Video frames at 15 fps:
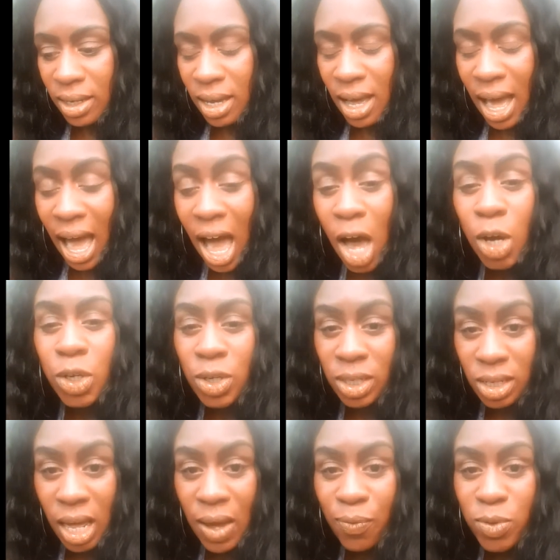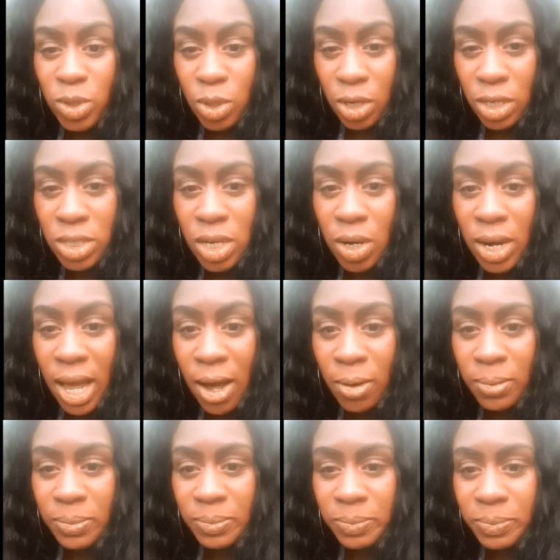how your life is going to turn
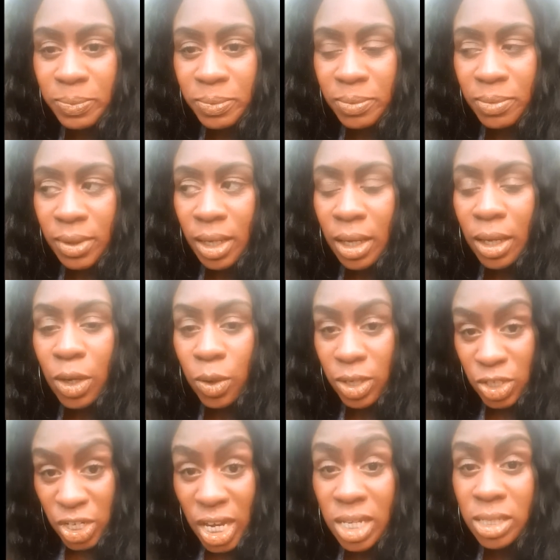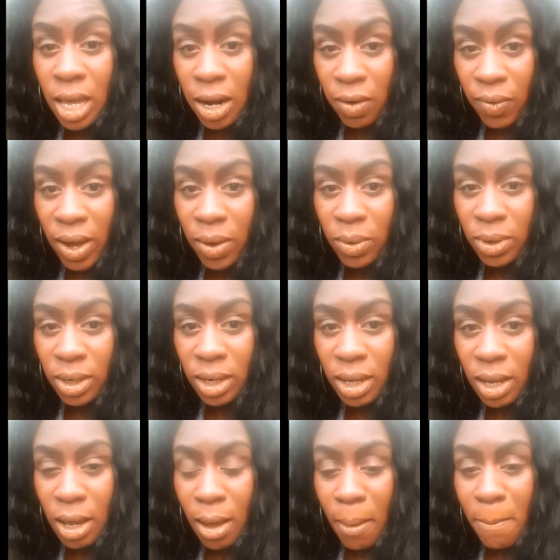out, you could change that around
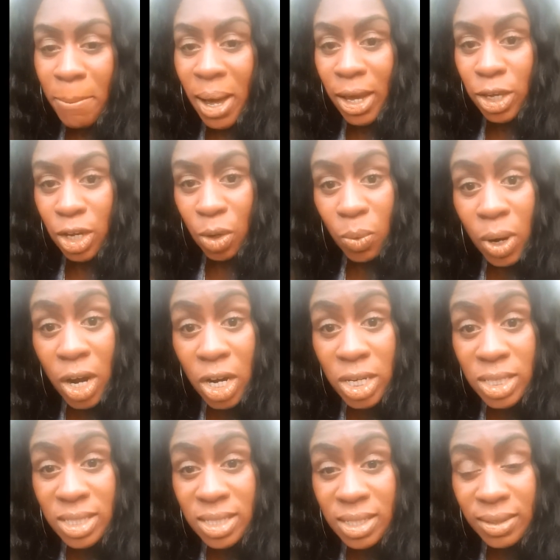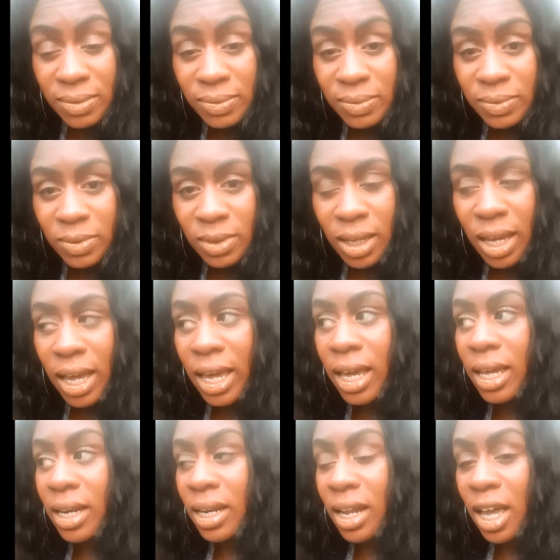by your words
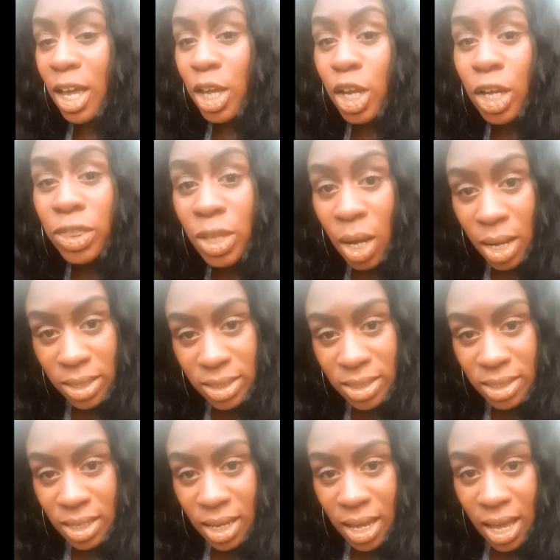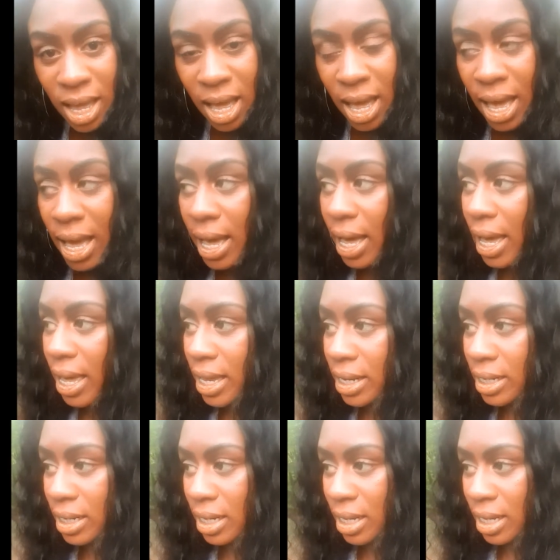and your thoughts.
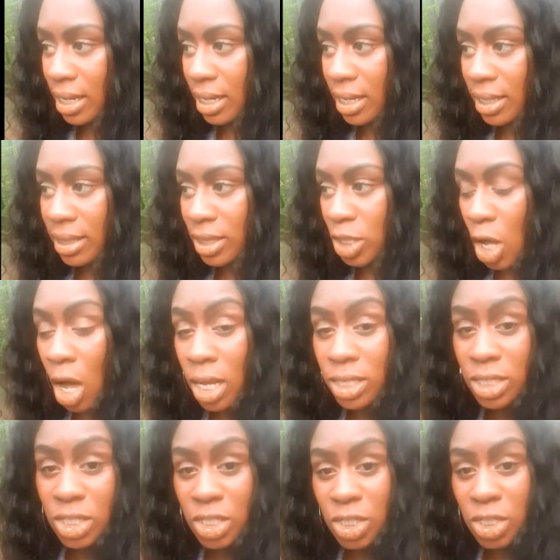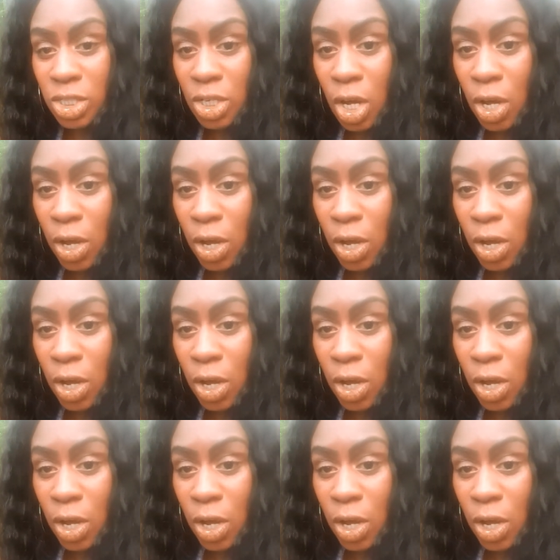And thoughts.